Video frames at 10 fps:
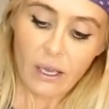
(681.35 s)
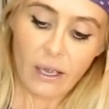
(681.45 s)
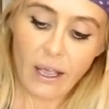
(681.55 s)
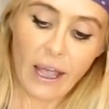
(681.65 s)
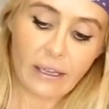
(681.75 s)

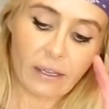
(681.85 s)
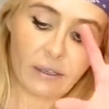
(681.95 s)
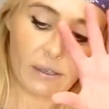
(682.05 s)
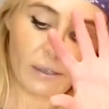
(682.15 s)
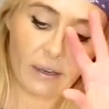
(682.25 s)
I
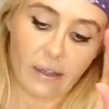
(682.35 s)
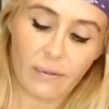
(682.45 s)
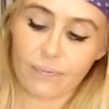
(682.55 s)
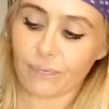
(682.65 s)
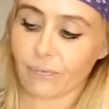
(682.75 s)
can
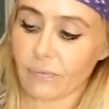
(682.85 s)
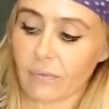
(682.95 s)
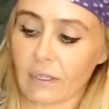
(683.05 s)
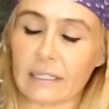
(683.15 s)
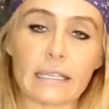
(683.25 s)

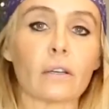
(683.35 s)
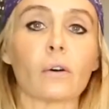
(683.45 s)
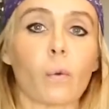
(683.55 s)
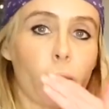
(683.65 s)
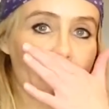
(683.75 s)

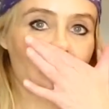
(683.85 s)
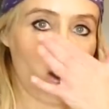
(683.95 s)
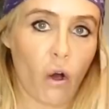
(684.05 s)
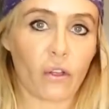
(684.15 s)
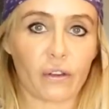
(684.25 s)
deal with
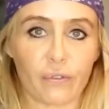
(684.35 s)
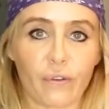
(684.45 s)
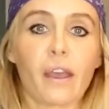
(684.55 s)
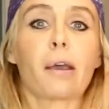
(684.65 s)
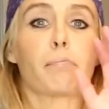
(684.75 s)
all of
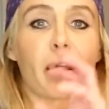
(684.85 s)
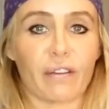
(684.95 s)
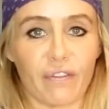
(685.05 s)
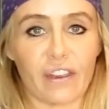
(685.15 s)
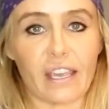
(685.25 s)
my
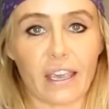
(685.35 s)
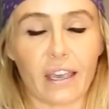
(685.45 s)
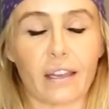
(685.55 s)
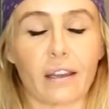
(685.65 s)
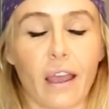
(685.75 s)

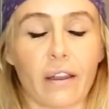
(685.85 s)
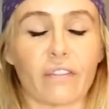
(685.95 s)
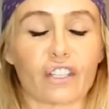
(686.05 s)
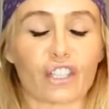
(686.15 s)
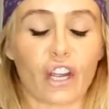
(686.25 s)
vegan and
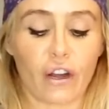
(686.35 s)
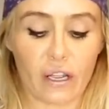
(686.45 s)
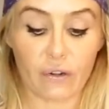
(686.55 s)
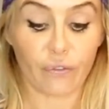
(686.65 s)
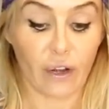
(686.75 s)

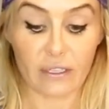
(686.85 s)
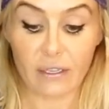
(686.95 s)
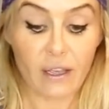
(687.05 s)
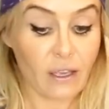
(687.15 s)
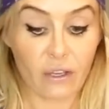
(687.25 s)
vegetarian
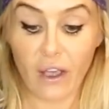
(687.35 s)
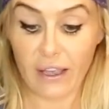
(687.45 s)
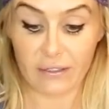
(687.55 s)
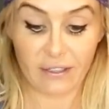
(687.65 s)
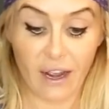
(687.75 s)
friends. You
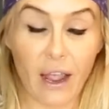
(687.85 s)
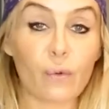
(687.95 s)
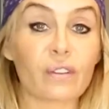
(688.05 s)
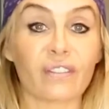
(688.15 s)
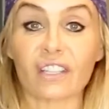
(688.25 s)
guys, I
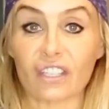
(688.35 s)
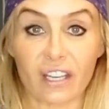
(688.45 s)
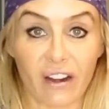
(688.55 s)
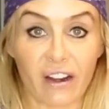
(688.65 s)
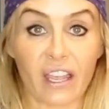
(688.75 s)
was
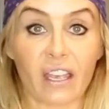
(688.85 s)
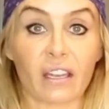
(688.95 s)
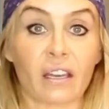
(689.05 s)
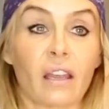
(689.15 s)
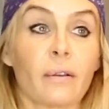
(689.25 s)

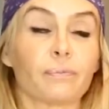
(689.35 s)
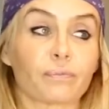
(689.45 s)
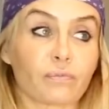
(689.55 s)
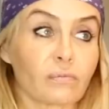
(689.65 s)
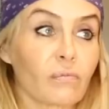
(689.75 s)
vegetarian
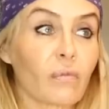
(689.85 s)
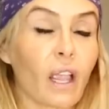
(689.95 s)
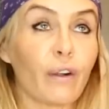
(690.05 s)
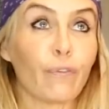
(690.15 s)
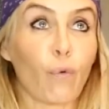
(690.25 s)

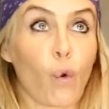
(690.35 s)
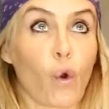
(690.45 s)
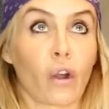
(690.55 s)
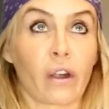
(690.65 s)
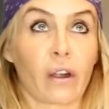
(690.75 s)

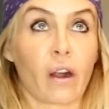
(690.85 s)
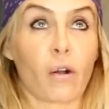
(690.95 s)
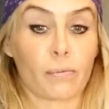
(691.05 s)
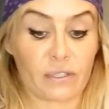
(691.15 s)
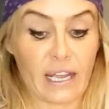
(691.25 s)
for
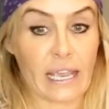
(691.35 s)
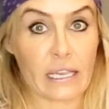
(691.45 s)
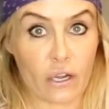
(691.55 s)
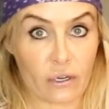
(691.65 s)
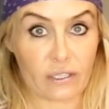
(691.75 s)
almost 8
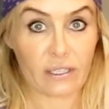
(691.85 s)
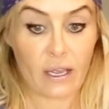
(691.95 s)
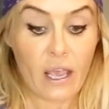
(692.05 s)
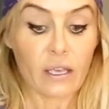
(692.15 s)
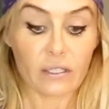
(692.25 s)
years.
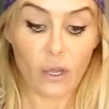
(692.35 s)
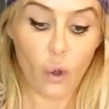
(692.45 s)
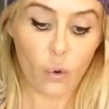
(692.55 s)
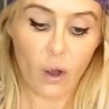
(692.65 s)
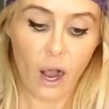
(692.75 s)

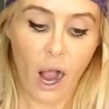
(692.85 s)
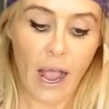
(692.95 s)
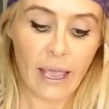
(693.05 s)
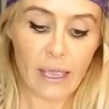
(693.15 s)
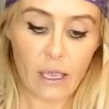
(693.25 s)
So
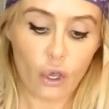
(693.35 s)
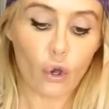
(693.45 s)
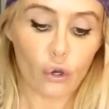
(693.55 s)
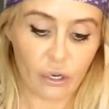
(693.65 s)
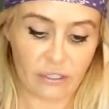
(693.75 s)
I
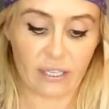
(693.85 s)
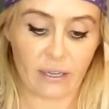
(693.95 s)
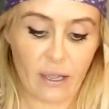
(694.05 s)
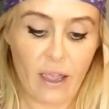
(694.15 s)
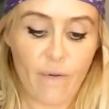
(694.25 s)
cooked
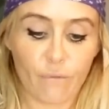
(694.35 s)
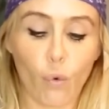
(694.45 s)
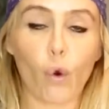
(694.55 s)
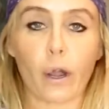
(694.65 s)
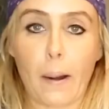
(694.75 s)

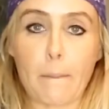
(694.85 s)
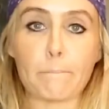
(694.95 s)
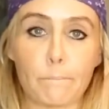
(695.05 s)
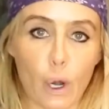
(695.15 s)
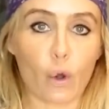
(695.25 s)
for
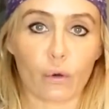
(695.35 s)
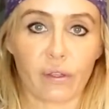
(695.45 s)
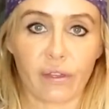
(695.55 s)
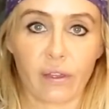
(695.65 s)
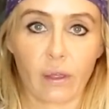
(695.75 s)

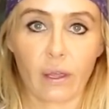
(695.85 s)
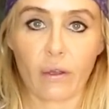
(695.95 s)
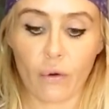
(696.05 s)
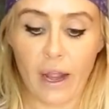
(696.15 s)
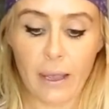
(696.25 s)
both,
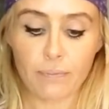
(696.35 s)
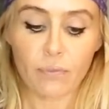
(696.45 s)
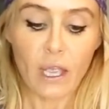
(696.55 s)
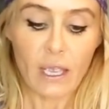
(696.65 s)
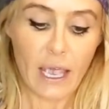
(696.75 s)
all right?
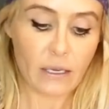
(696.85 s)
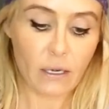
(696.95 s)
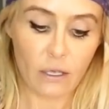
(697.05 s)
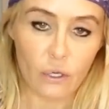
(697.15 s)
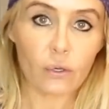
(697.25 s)
And
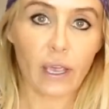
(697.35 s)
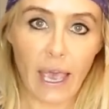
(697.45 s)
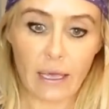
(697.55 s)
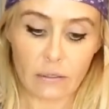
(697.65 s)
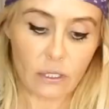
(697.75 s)
you
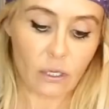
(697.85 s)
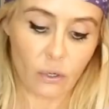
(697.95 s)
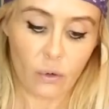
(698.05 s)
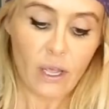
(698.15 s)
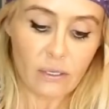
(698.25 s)
can
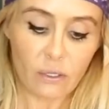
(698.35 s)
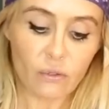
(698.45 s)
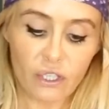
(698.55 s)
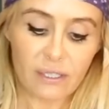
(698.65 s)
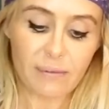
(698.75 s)
too. So
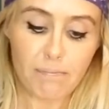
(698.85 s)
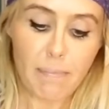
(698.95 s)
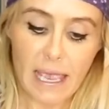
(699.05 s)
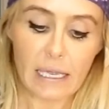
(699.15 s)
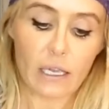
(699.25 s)
just
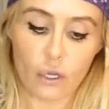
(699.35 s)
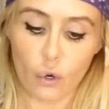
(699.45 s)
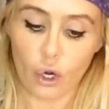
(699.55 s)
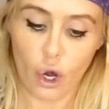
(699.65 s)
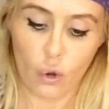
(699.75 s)
make it
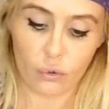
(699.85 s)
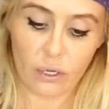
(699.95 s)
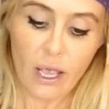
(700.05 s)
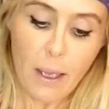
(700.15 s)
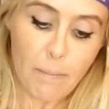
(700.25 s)
your own,
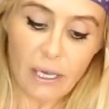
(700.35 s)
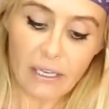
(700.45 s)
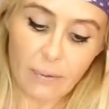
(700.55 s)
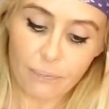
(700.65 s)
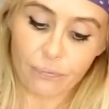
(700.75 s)

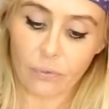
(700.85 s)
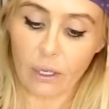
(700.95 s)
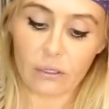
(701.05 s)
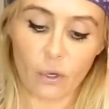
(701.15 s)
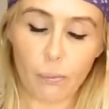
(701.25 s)
but
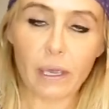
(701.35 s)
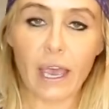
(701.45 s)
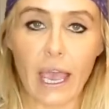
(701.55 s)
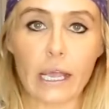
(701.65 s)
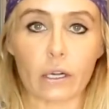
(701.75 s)
don't be a
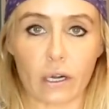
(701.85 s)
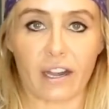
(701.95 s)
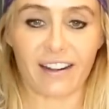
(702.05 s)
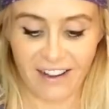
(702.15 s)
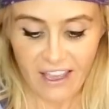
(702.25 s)
hater.
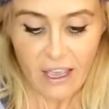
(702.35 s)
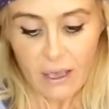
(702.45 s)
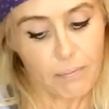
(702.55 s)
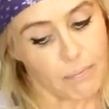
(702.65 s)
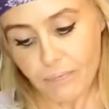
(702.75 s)

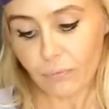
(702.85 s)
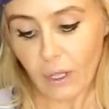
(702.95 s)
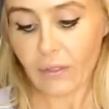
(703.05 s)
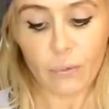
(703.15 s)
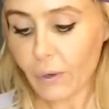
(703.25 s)

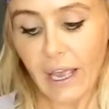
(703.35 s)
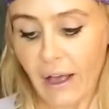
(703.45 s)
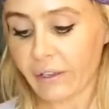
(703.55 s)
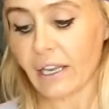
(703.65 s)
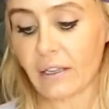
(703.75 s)
The
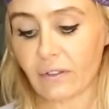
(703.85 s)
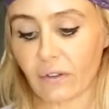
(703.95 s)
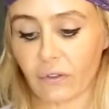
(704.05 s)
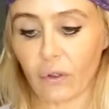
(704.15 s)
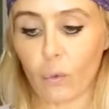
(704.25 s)
reality is,
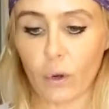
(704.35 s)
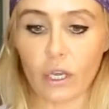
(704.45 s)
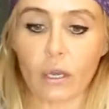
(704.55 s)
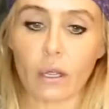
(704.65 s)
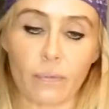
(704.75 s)
so
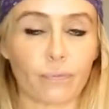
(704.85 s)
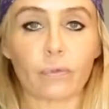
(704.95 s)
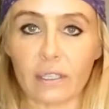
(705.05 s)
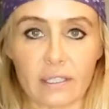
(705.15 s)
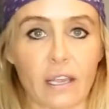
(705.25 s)
when,
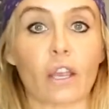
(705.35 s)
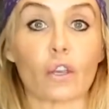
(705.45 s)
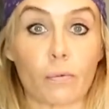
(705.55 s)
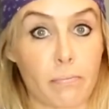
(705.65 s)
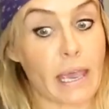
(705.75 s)
let's say
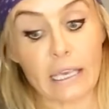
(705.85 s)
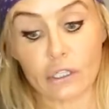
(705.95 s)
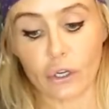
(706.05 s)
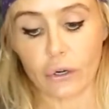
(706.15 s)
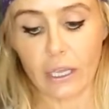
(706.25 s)
you make a
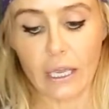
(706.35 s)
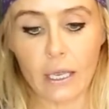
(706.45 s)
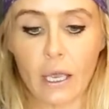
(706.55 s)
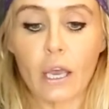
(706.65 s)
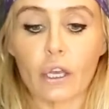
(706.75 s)

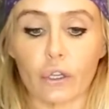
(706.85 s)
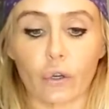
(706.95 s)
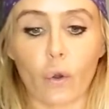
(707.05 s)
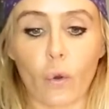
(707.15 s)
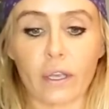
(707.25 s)
turkey,
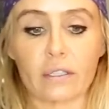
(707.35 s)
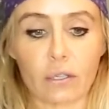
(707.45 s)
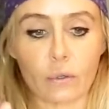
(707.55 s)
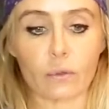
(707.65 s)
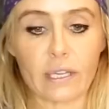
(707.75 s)
you're going
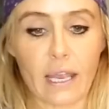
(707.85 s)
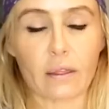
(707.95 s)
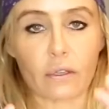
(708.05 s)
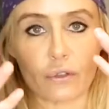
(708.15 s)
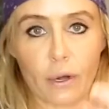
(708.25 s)
to
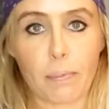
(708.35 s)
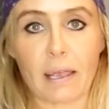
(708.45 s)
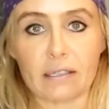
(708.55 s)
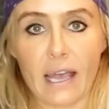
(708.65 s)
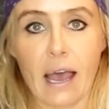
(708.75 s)
take the
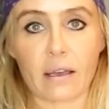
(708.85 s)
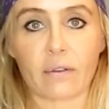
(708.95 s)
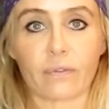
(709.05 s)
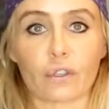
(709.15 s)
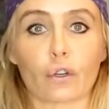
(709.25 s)
drippings
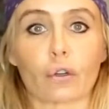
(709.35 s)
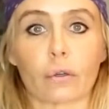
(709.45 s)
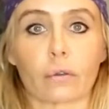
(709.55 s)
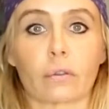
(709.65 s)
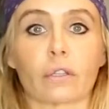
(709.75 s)

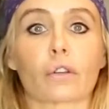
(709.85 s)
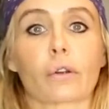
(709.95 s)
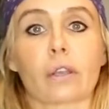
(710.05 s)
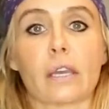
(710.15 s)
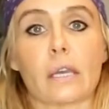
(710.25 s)
after the
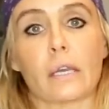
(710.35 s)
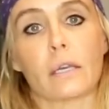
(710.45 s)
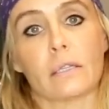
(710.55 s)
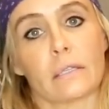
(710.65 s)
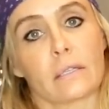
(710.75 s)
turkey
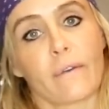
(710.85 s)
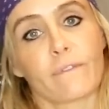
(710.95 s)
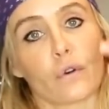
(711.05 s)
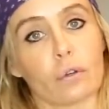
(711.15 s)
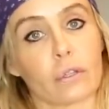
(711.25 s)
is
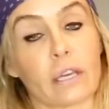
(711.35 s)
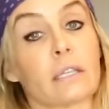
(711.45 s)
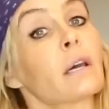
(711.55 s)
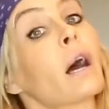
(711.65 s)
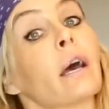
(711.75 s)
fully
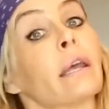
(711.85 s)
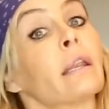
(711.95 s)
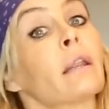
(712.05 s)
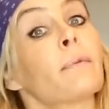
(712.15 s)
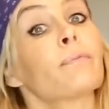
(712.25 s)

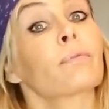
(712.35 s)
done,